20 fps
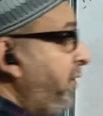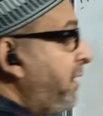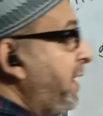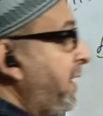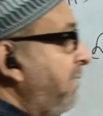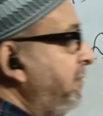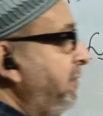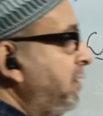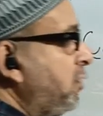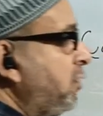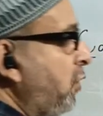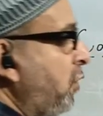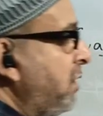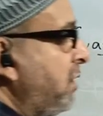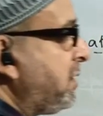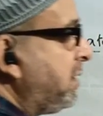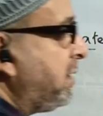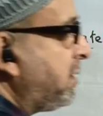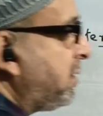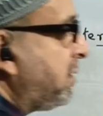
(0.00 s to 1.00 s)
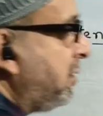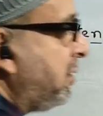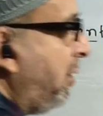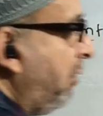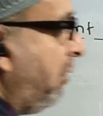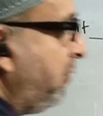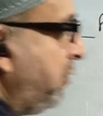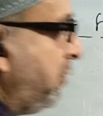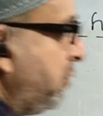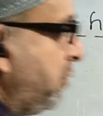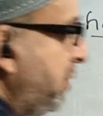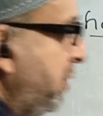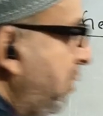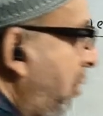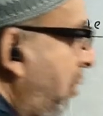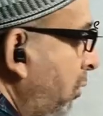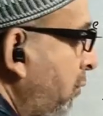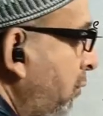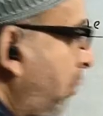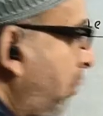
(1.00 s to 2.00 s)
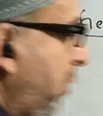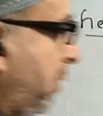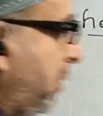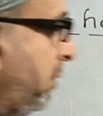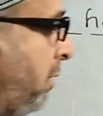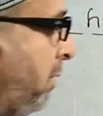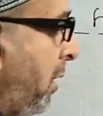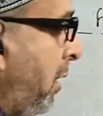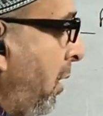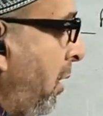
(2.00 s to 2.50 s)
we are having choices of using hot water